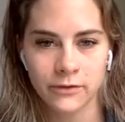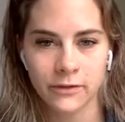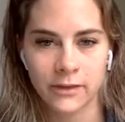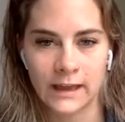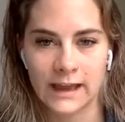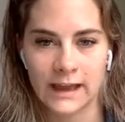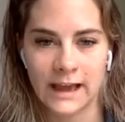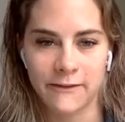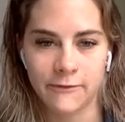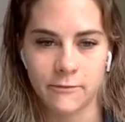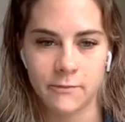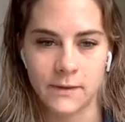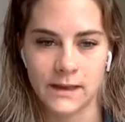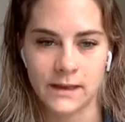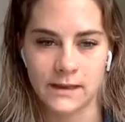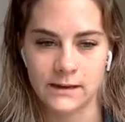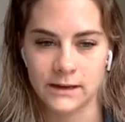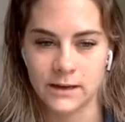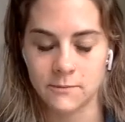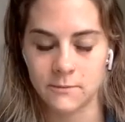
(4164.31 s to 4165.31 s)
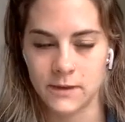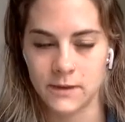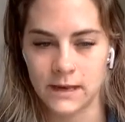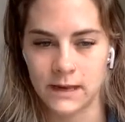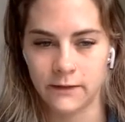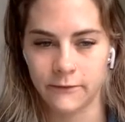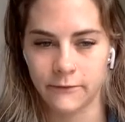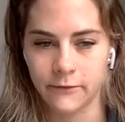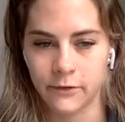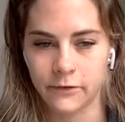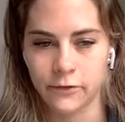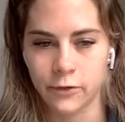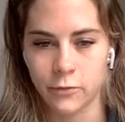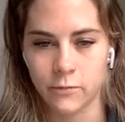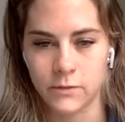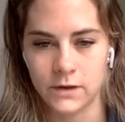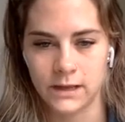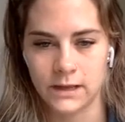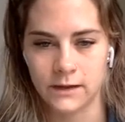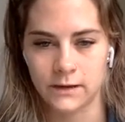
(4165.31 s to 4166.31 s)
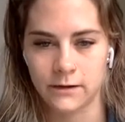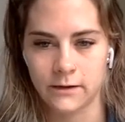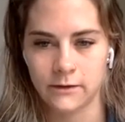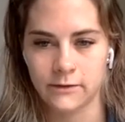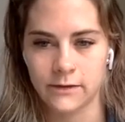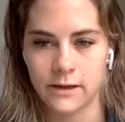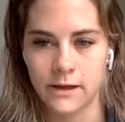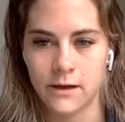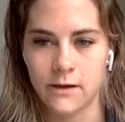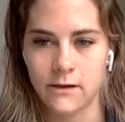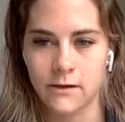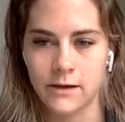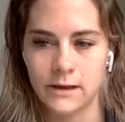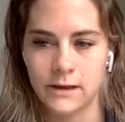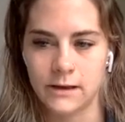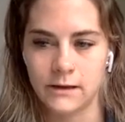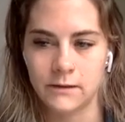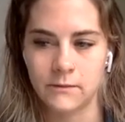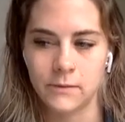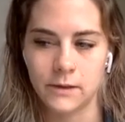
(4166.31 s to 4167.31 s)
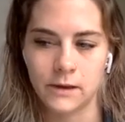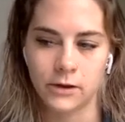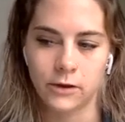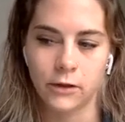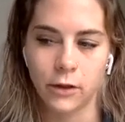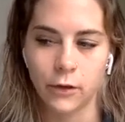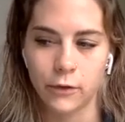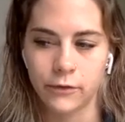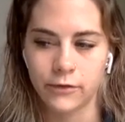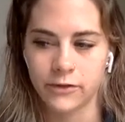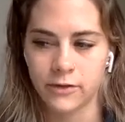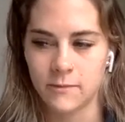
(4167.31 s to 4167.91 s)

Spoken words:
Like I've been competing for so many years now and been close